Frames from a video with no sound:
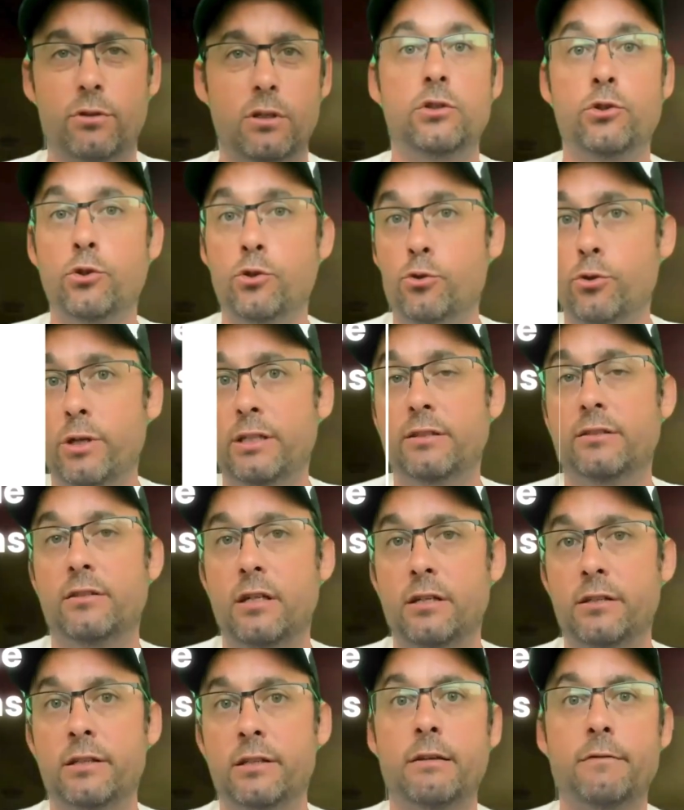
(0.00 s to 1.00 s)
usually
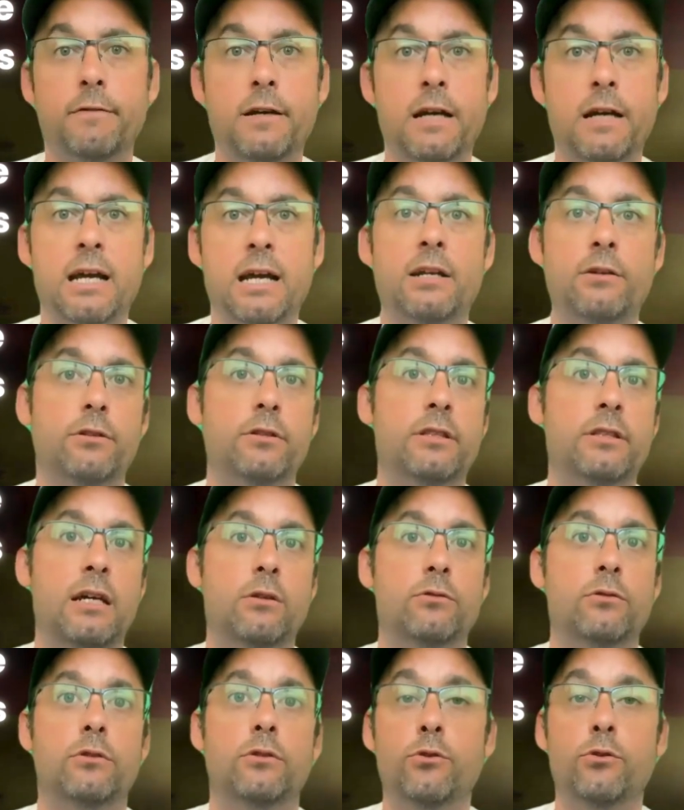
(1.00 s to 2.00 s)
starting at
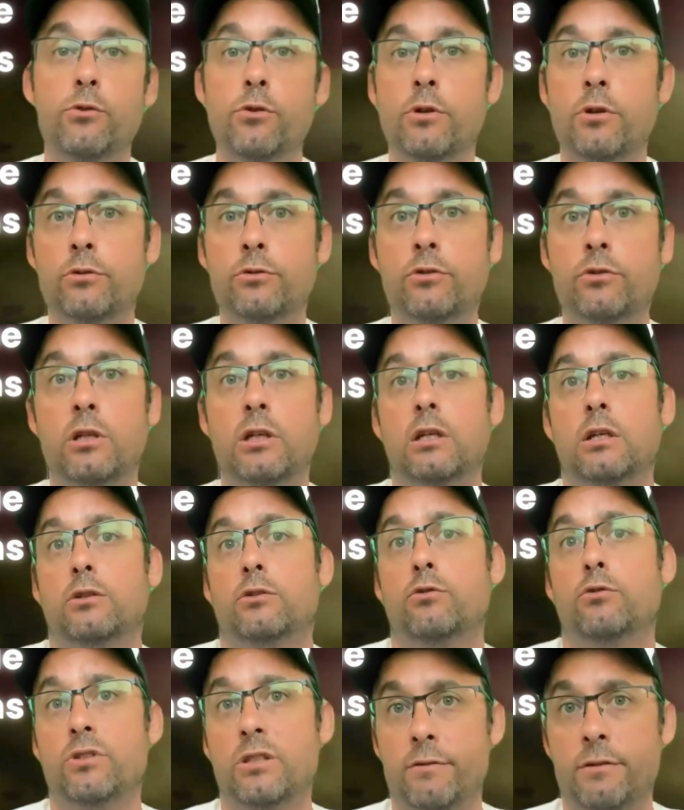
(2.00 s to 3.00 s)
500,000 euros
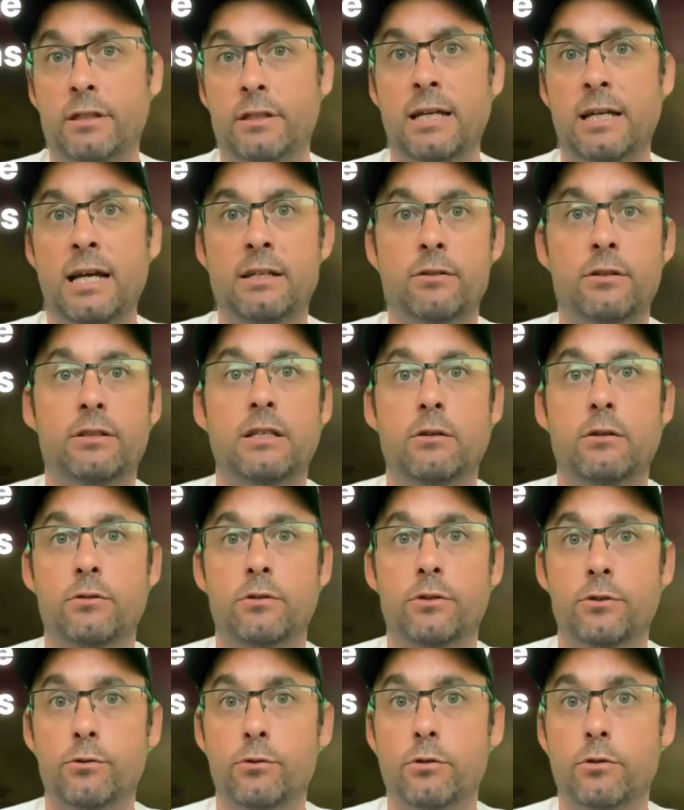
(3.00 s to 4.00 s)
to 700,000
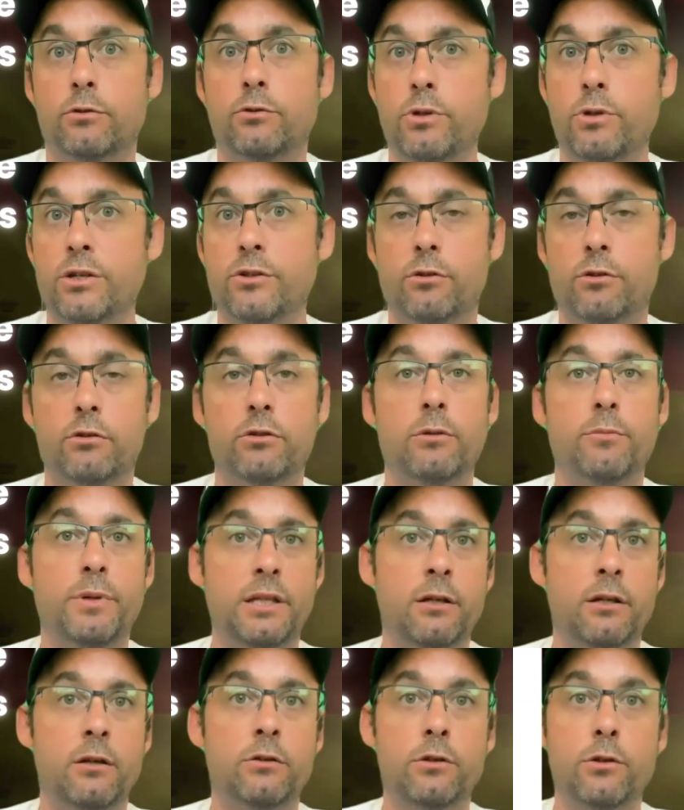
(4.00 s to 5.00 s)
euros threshold
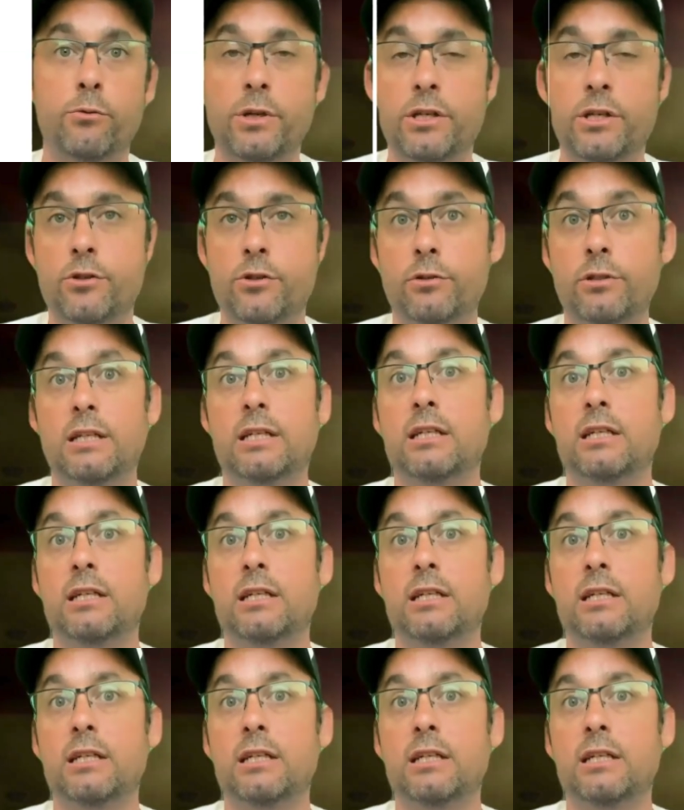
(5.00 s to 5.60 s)
depending on the region.